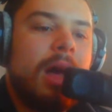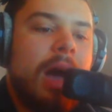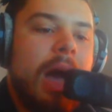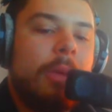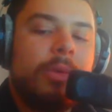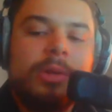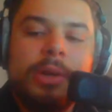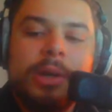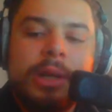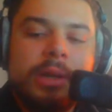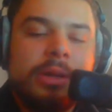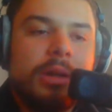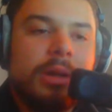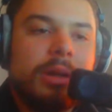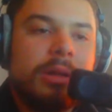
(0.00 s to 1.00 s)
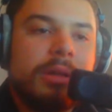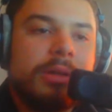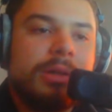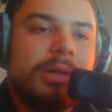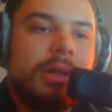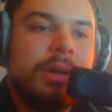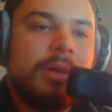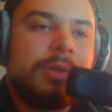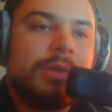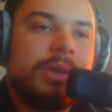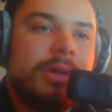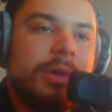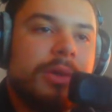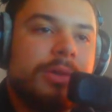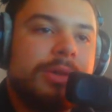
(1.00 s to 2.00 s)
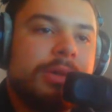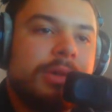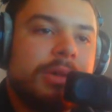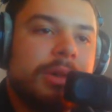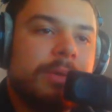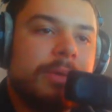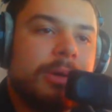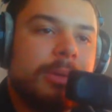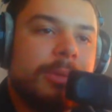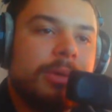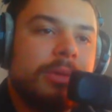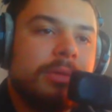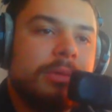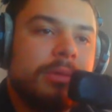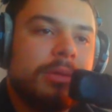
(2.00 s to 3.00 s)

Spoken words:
would look into COCO's convertible